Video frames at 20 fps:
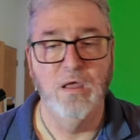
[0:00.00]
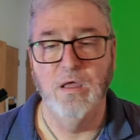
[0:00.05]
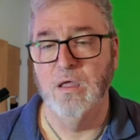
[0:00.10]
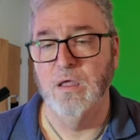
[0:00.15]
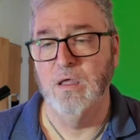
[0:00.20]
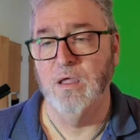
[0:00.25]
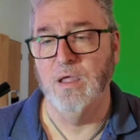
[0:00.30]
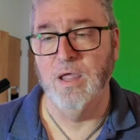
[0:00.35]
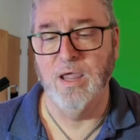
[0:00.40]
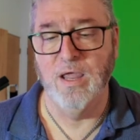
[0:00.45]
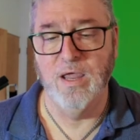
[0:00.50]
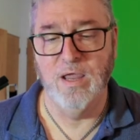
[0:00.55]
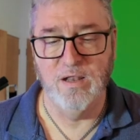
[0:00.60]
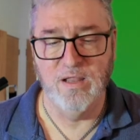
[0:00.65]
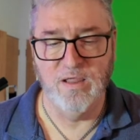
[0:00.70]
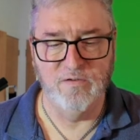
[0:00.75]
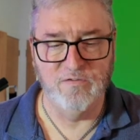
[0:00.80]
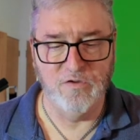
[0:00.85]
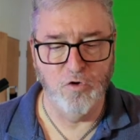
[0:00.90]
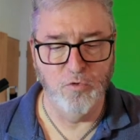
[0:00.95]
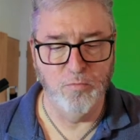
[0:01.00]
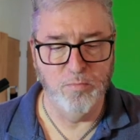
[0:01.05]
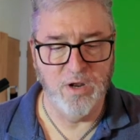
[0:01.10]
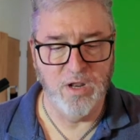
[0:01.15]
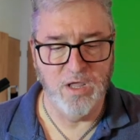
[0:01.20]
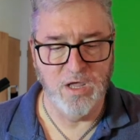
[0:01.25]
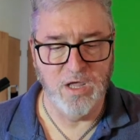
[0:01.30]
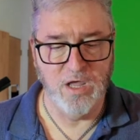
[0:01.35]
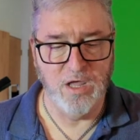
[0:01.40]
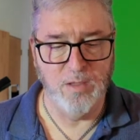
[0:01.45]
And let's open
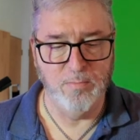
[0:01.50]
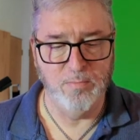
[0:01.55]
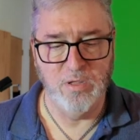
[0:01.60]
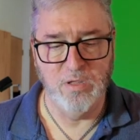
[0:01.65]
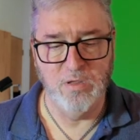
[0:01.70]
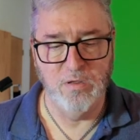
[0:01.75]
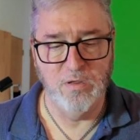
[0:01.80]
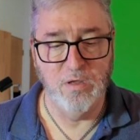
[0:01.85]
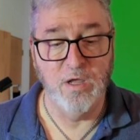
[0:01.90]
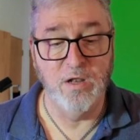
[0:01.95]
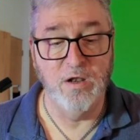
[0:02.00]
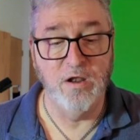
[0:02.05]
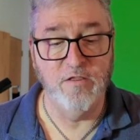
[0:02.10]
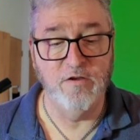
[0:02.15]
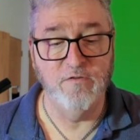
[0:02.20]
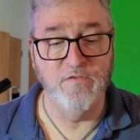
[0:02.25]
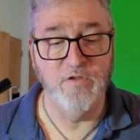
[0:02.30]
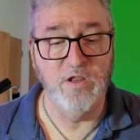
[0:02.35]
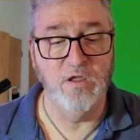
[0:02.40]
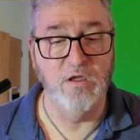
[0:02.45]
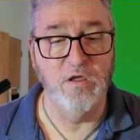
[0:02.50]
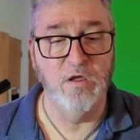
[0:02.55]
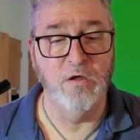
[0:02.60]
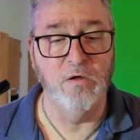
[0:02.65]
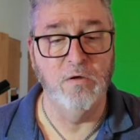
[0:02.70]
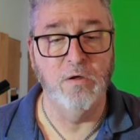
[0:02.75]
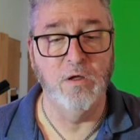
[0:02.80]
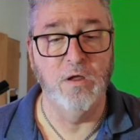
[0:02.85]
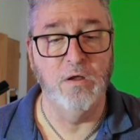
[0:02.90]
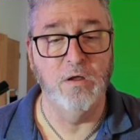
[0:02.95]
up another
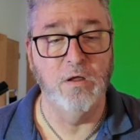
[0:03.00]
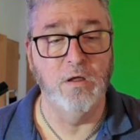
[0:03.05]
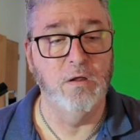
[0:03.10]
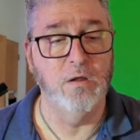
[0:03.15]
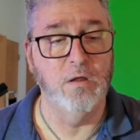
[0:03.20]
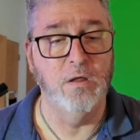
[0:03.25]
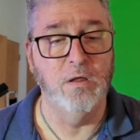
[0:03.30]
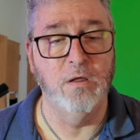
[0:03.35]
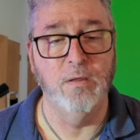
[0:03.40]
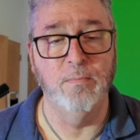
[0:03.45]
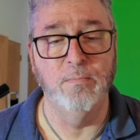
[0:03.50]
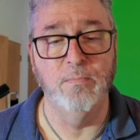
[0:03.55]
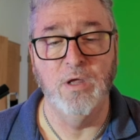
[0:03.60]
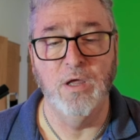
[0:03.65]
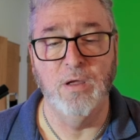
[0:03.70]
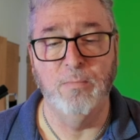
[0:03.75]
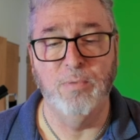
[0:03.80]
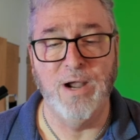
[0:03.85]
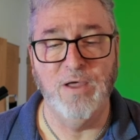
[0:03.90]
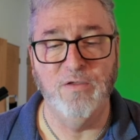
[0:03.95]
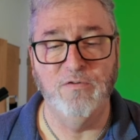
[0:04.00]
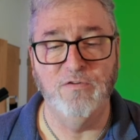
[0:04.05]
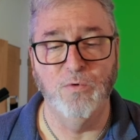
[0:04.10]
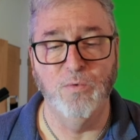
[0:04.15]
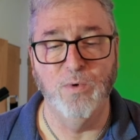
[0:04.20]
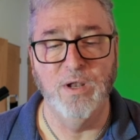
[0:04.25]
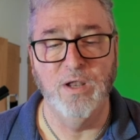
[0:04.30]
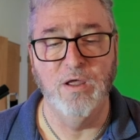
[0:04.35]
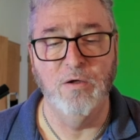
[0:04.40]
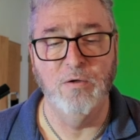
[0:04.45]
video, a browser
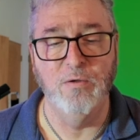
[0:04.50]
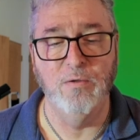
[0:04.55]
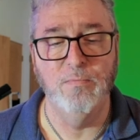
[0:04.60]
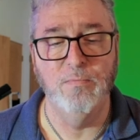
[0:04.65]
window